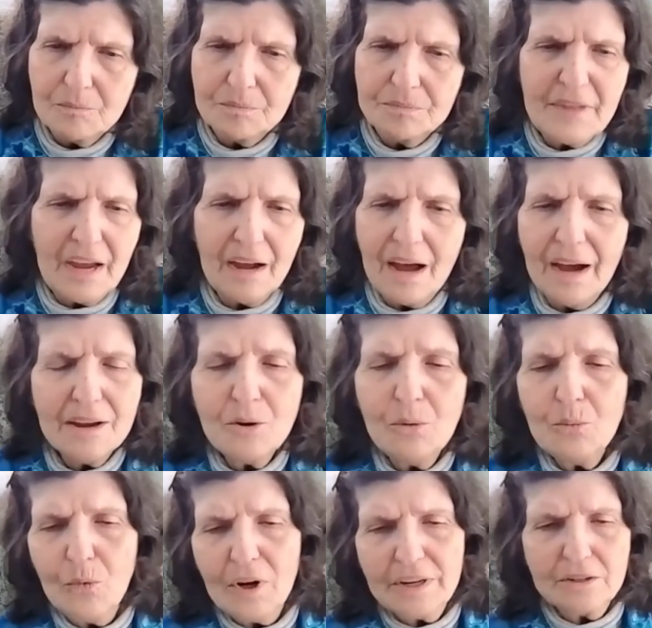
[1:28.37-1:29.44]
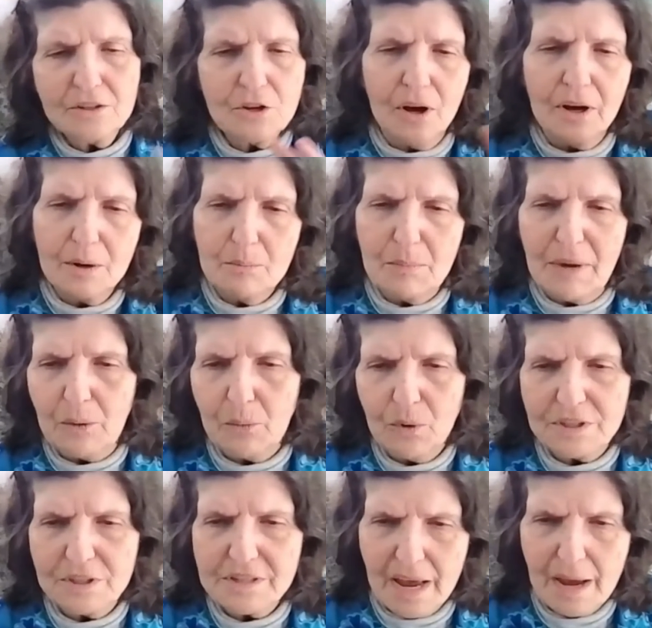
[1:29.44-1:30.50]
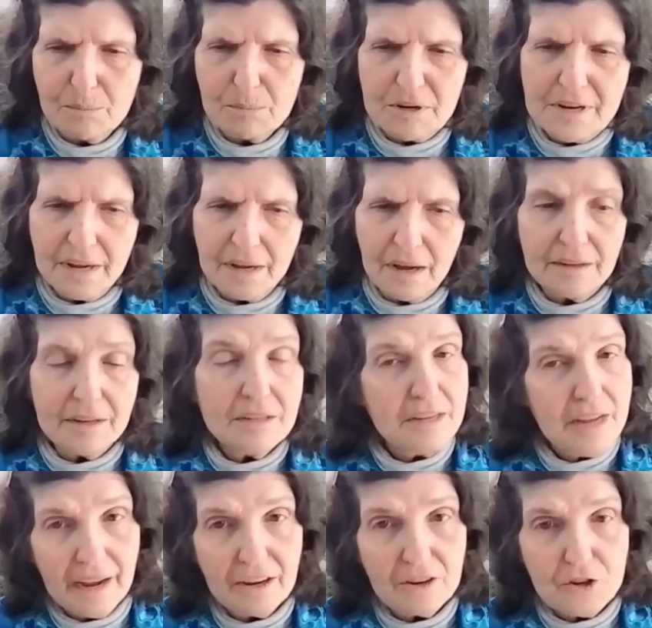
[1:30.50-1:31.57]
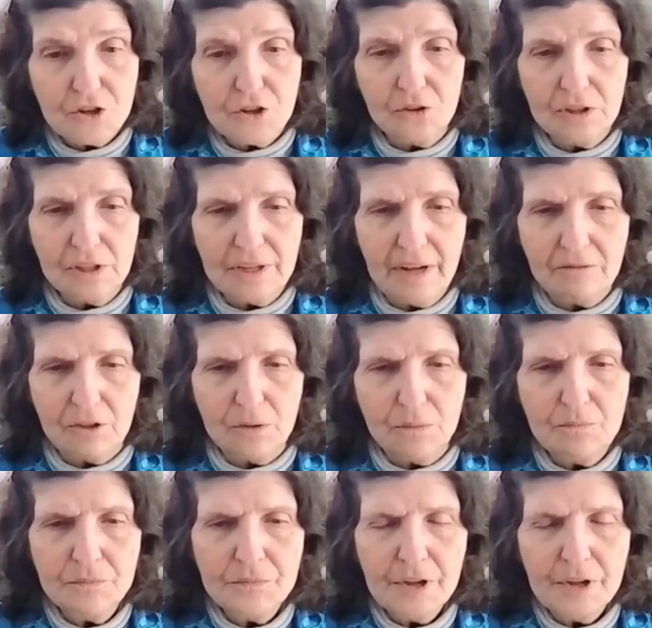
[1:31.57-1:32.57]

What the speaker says: Now, I don't want to talk about what's happening on a national level.